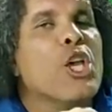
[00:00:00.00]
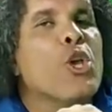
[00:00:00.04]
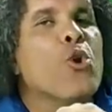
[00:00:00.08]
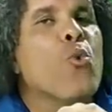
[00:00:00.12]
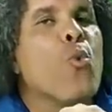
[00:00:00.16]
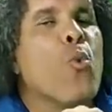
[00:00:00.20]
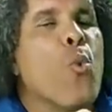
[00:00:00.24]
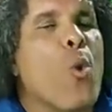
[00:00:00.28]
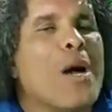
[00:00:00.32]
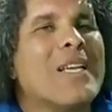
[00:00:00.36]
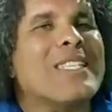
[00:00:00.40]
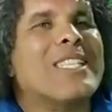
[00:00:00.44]
he
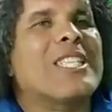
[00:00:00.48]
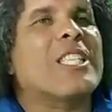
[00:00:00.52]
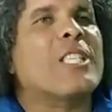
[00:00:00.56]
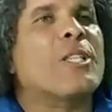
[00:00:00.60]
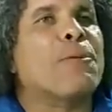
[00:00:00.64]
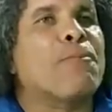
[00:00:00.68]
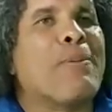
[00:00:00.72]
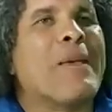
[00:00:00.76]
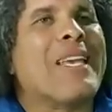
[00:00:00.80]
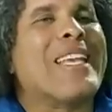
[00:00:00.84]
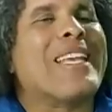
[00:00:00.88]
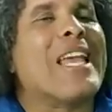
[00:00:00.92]
was
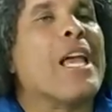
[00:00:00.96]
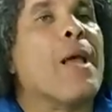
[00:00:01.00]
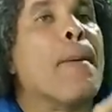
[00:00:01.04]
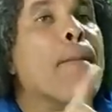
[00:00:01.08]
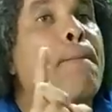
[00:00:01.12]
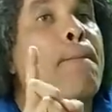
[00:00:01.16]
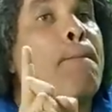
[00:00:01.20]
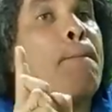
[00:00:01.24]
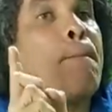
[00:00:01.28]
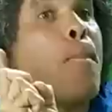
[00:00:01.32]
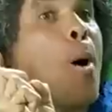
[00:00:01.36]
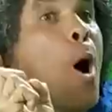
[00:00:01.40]

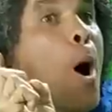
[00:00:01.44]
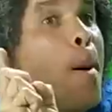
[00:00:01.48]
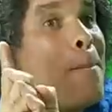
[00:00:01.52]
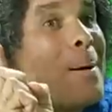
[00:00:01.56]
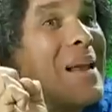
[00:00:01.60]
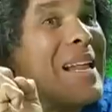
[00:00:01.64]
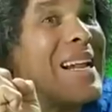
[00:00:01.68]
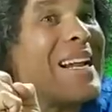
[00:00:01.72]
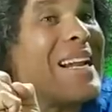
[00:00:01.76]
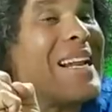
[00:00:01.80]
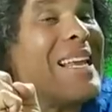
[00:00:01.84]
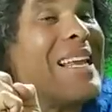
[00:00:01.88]
speaking
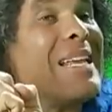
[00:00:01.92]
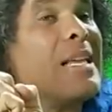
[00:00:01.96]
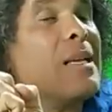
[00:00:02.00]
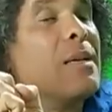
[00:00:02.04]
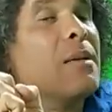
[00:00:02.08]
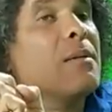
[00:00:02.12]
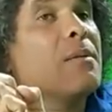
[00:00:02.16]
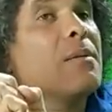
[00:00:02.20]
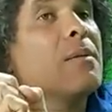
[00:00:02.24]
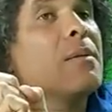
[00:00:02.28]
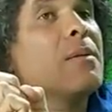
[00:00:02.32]
publicly.